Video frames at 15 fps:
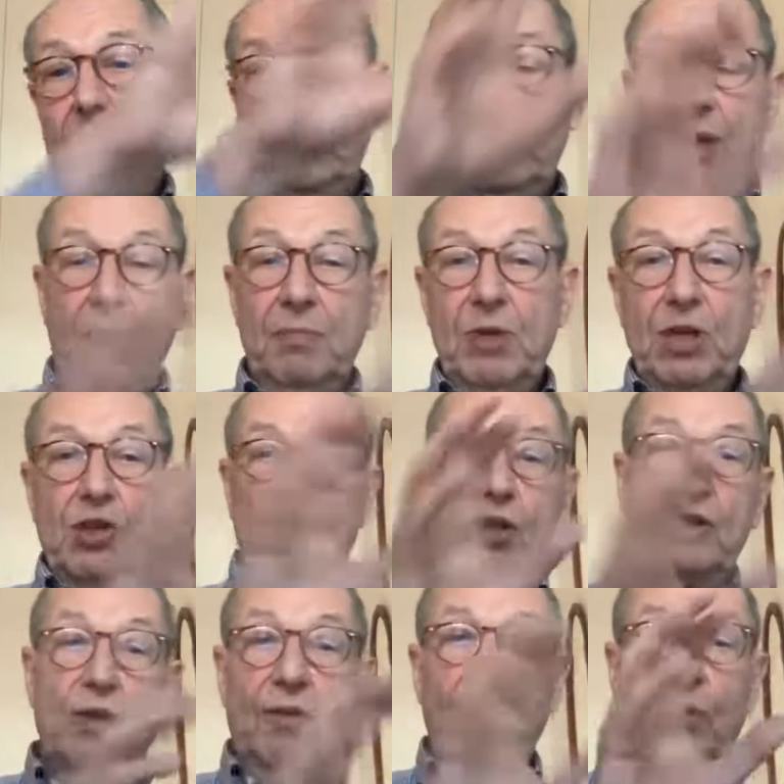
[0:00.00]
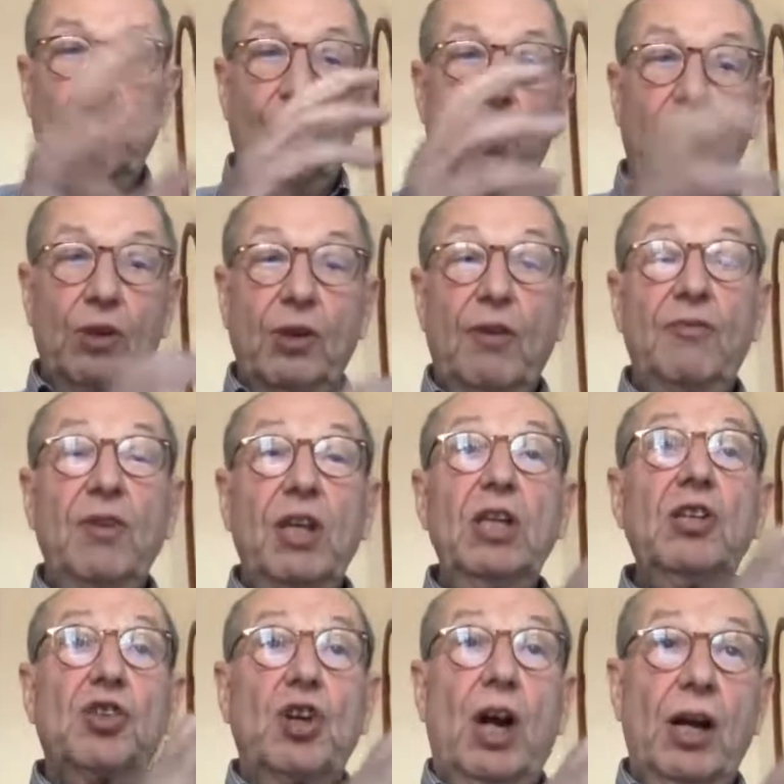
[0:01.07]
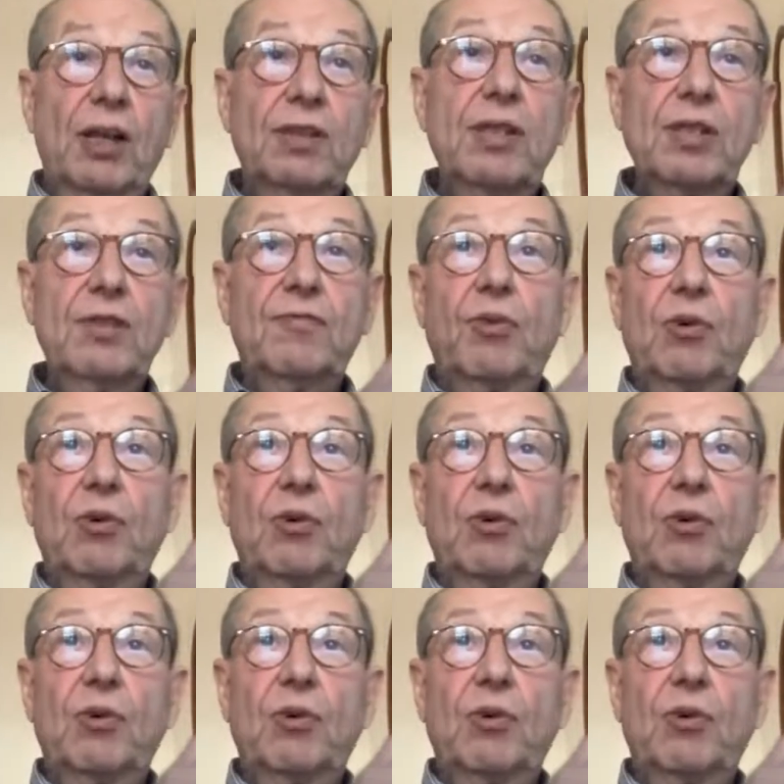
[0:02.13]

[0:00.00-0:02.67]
images of the work of each artist.